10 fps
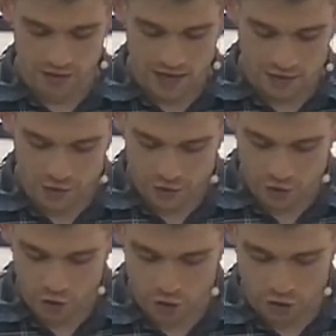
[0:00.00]
Has
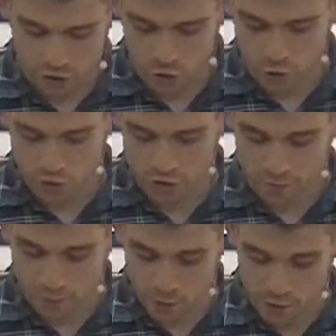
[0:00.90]
not God chosen the
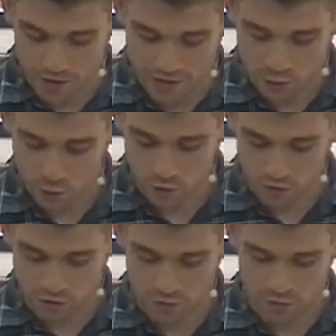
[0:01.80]
poor in this
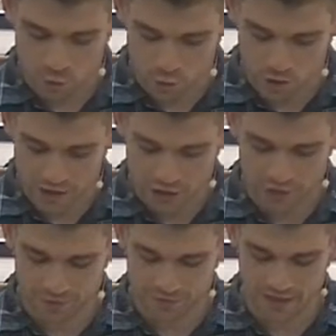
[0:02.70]
world to be rich
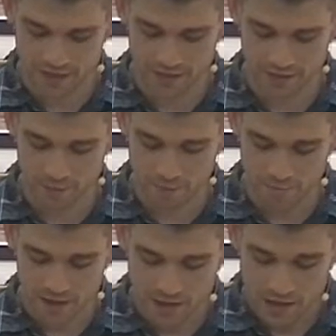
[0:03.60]
in faith
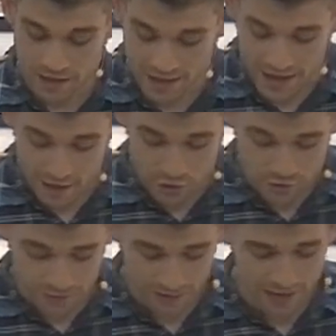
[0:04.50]
and heirs
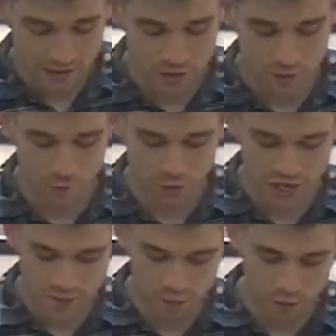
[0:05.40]
of the kingdom which
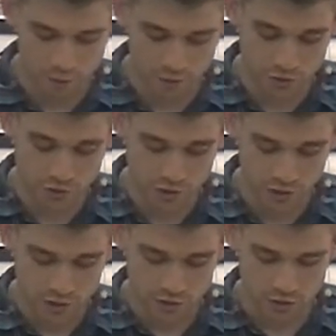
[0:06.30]
he promised
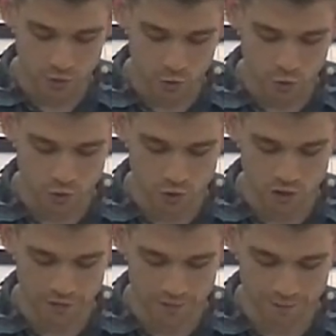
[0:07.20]
to those who
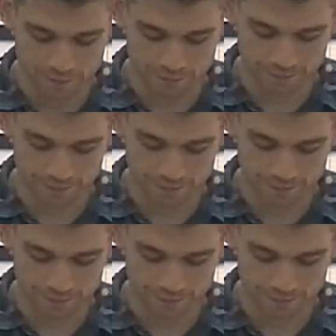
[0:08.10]
love him?